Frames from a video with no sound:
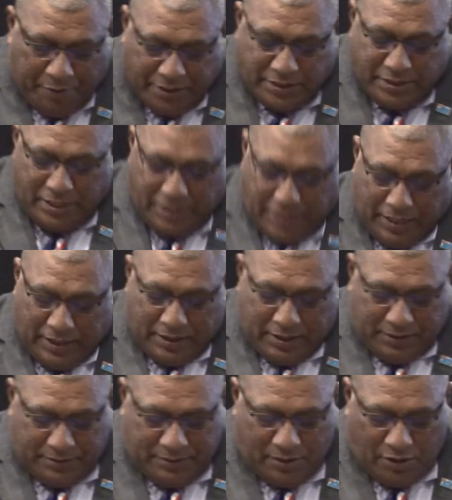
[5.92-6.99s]
President and
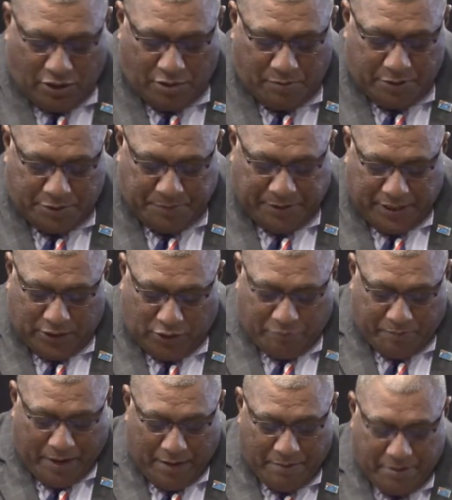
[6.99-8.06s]
Honorable Speaker to
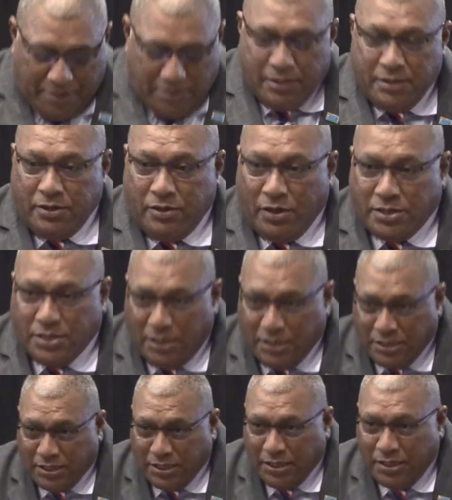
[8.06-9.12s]
Parliament, Your
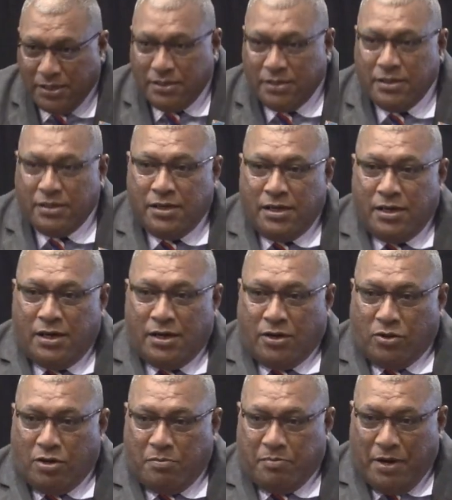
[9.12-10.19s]
Excellency,
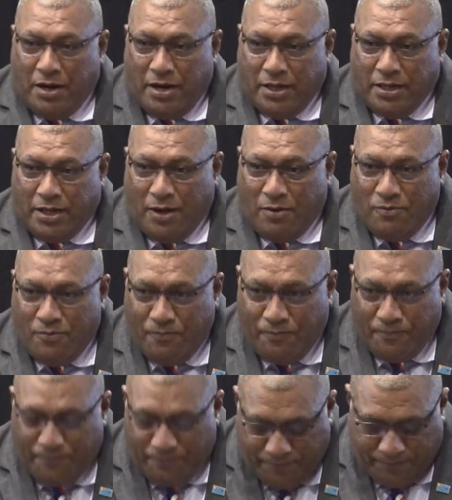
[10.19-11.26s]
Dr. Premier Lidcombe,
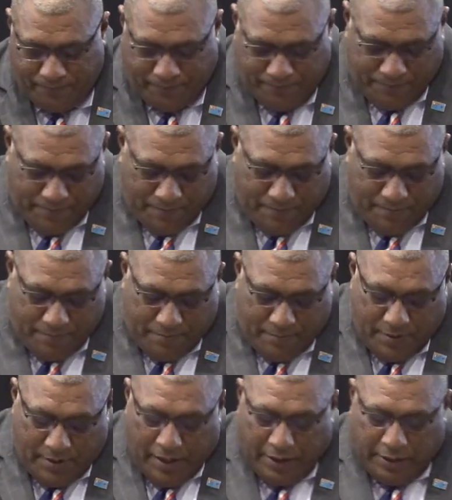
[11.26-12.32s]

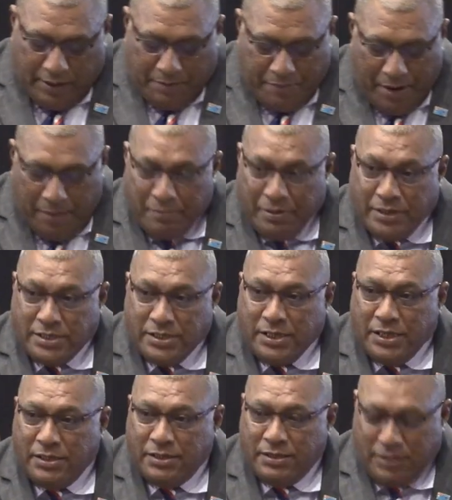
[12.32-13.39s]
Acting Prime
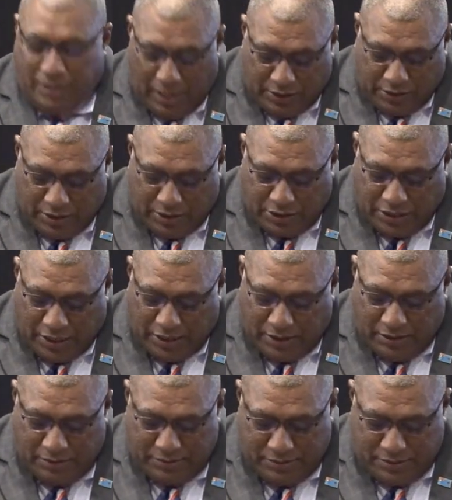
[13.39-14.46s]
Minister, Attorney
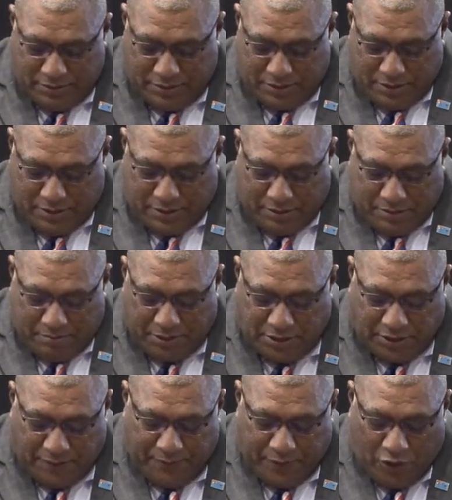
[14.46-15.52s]
General,
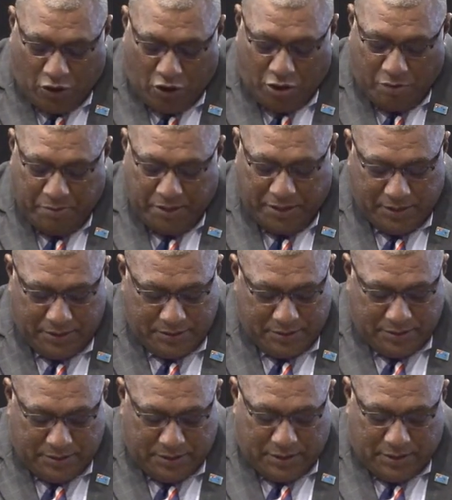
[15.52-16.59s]
Minister for Economy,
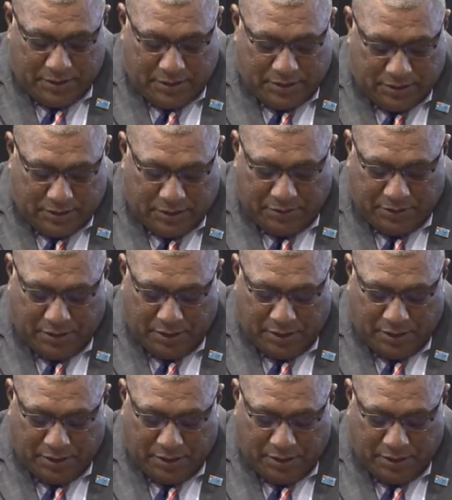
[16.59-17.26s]
Civil